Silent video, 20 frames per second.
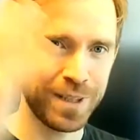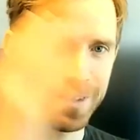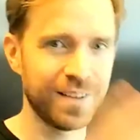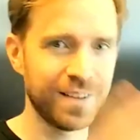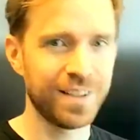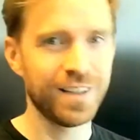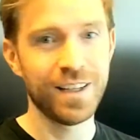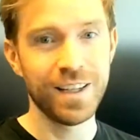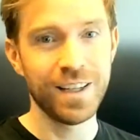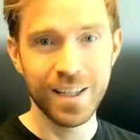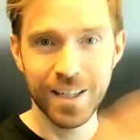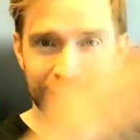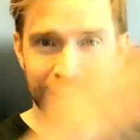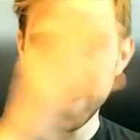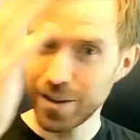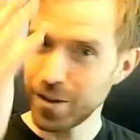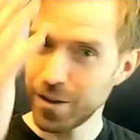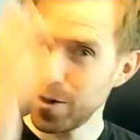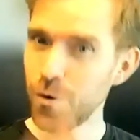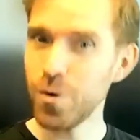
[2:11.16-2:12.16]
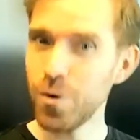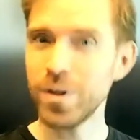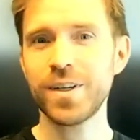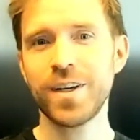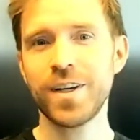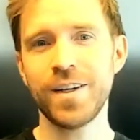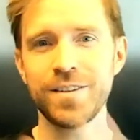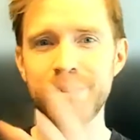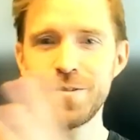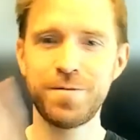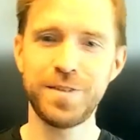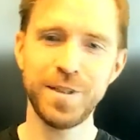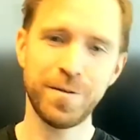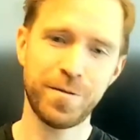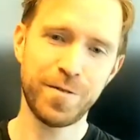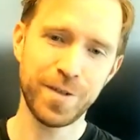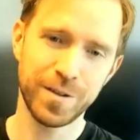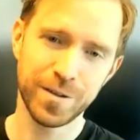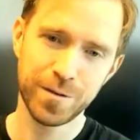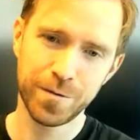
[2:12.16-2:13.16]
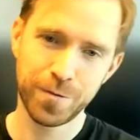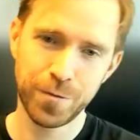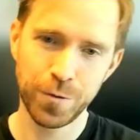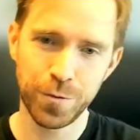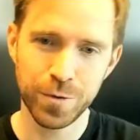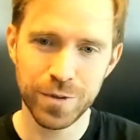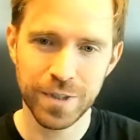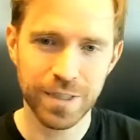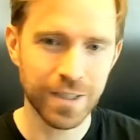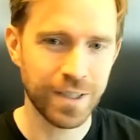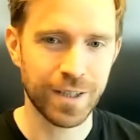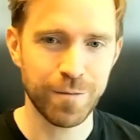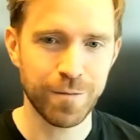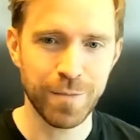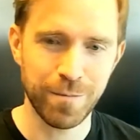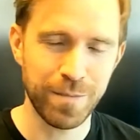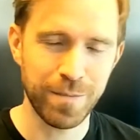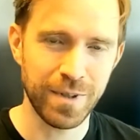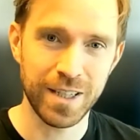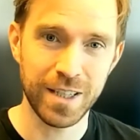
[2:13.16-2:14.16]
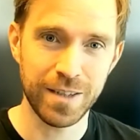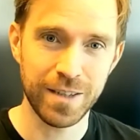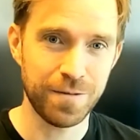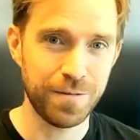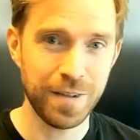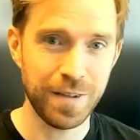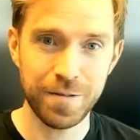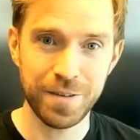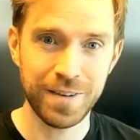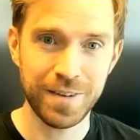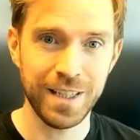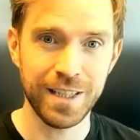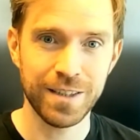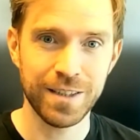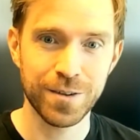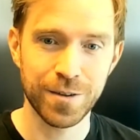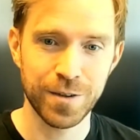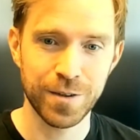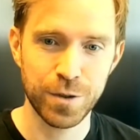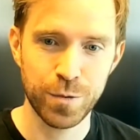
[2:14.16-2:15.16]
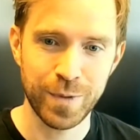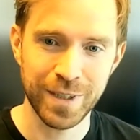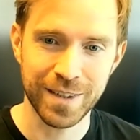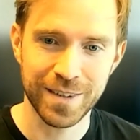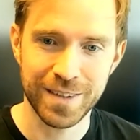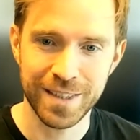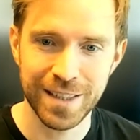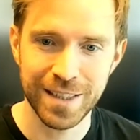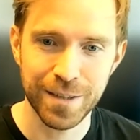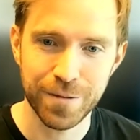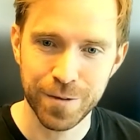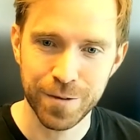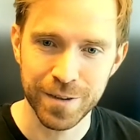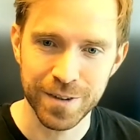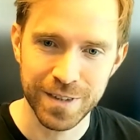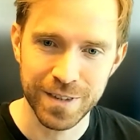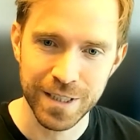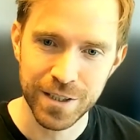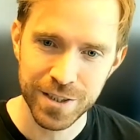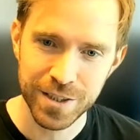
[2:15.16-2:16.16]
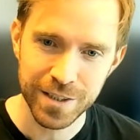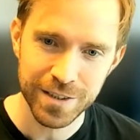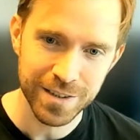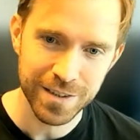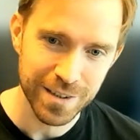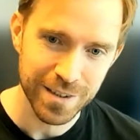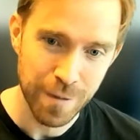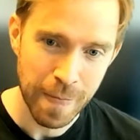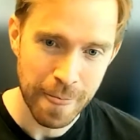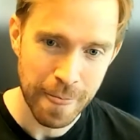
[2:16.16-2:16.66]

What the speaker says: with all kinds of different food, like maybe 15 or 20 different dishes.